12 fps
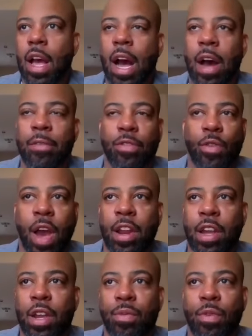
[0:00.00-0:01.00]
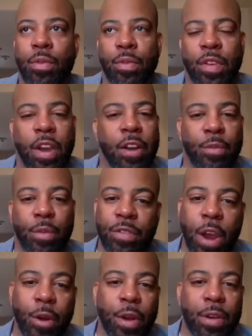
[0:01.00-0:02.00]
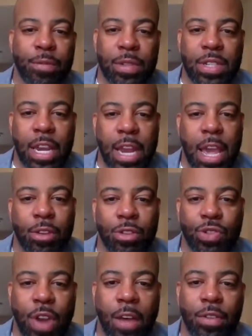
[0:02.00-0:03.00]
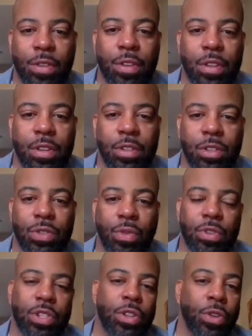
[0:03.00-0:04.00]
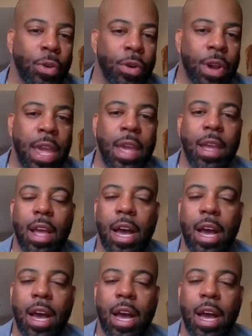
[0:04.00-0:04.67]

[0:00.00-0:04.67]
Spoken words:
Veronica Rivera, the San Diego Travel Tourist Authority,